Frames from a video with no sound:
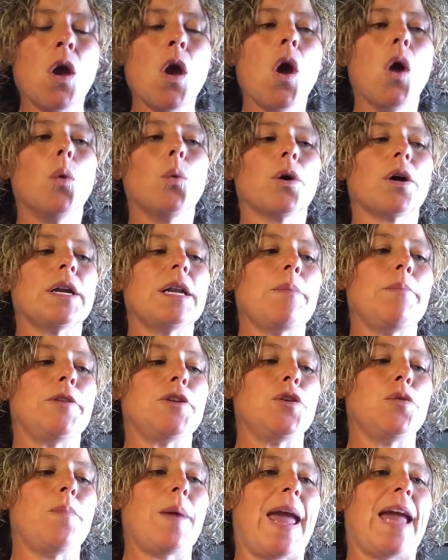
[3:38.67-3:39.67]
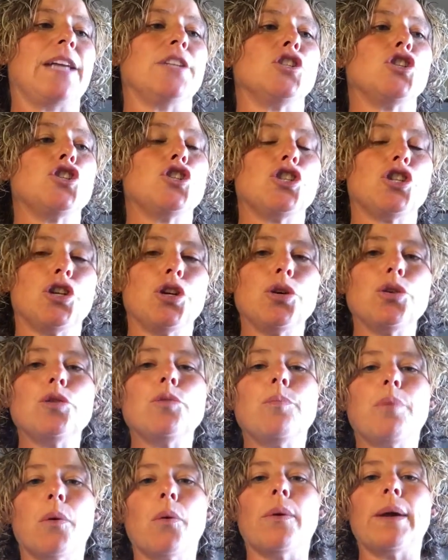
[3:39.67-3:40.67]
We're going to do page
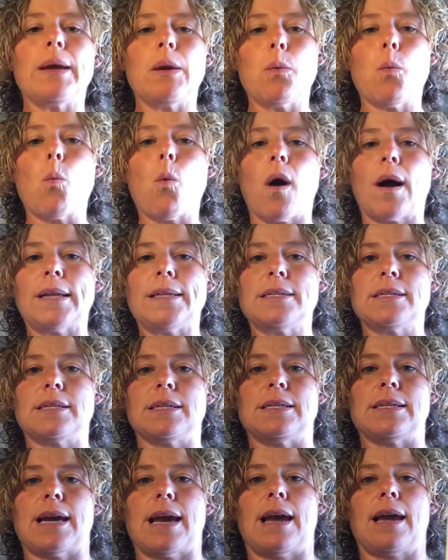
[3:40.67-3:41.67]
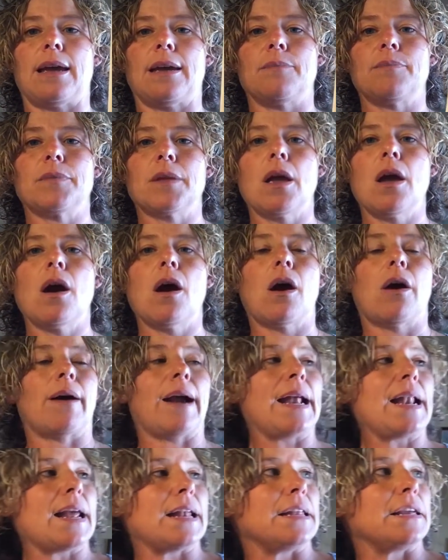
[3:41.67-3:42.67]
2.1 today. All
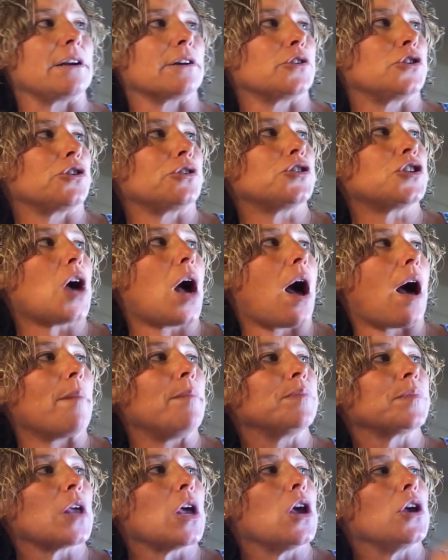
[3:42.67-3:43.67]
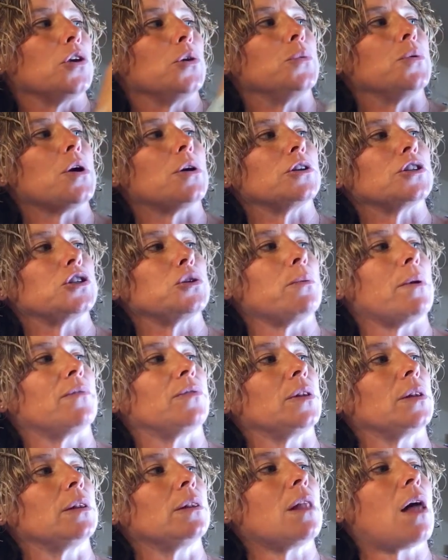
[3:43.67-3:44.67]
right, and here's your job. You notice you have
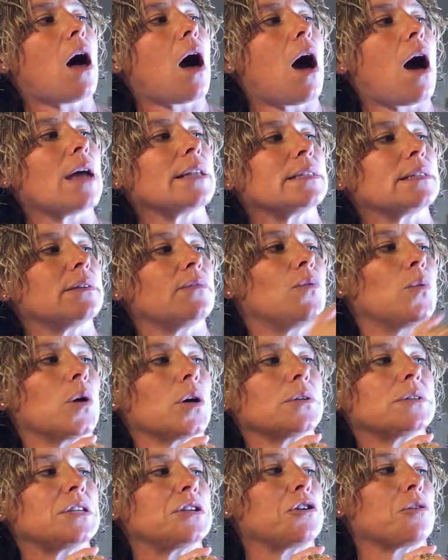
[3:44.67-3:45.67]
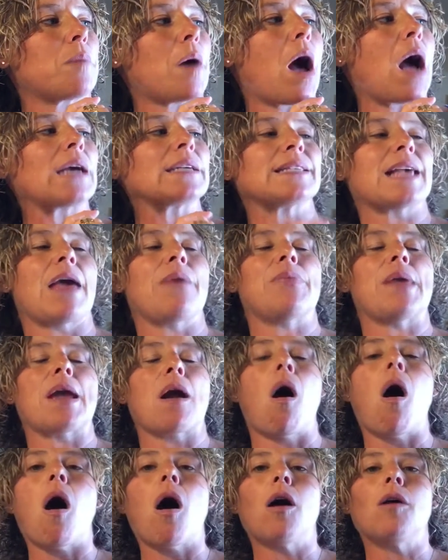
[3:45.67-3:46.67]
lots of words in your box, and they
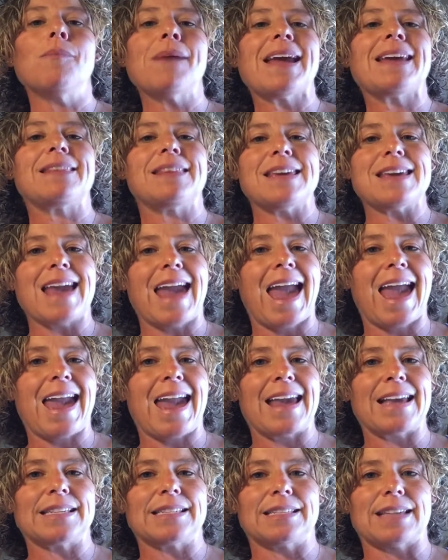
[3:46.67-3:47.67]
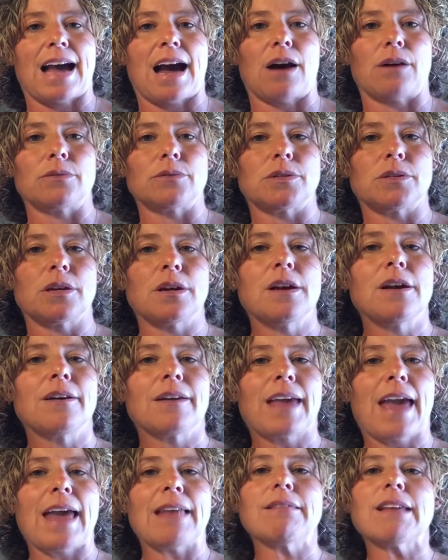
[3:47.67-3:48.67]
all make the A sound.
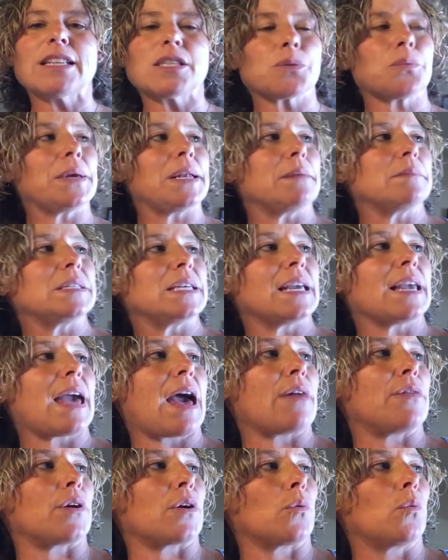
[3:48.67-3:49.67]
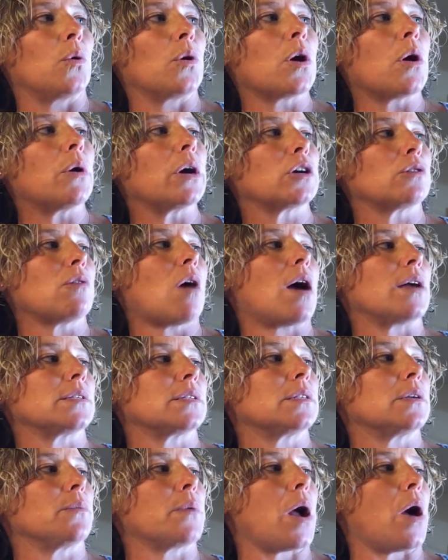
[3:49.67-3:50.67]
Okay, let's read them together. We'll go across
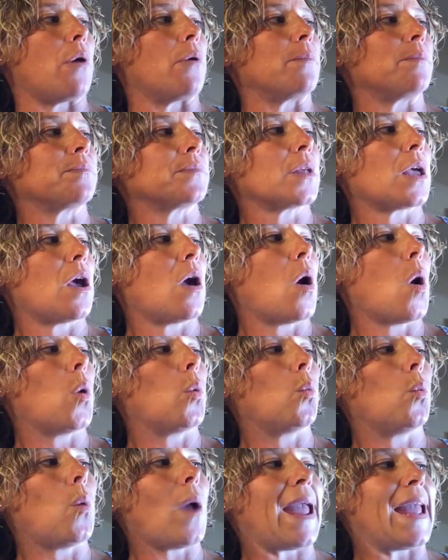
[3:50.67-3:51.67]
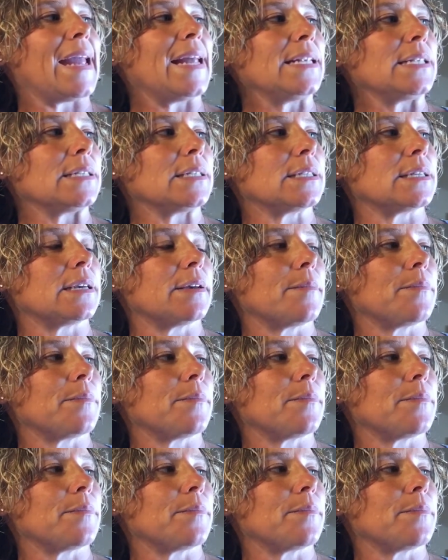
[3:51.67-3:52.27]
the row. Wait,